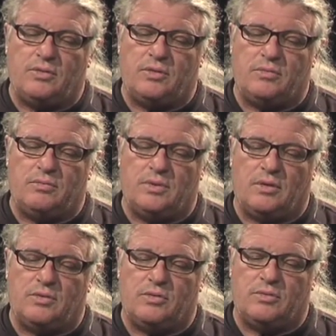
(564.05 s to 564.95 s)
YouTube, you
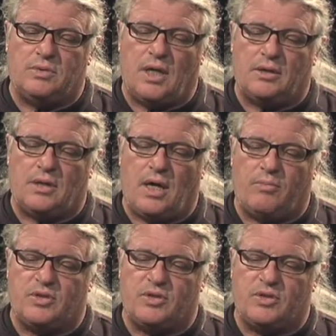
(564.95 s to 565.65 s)
know, youtube.com.